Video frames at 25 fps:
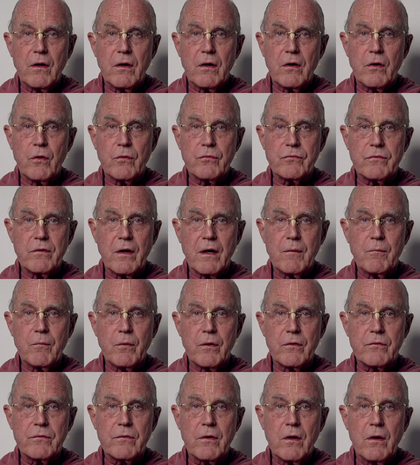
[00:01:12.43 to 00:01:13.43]
whose name
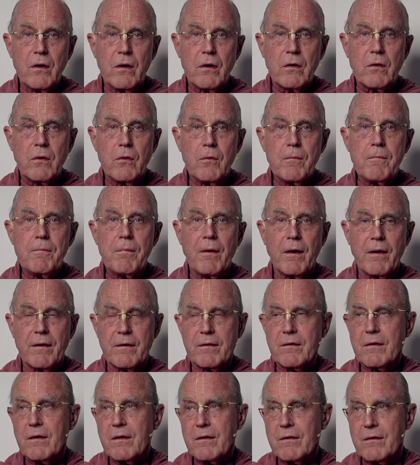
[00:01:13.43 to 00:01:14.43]
was
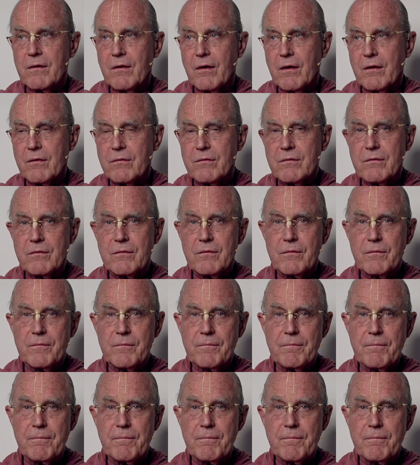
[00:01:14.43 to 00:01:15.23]
Kumbhan Das.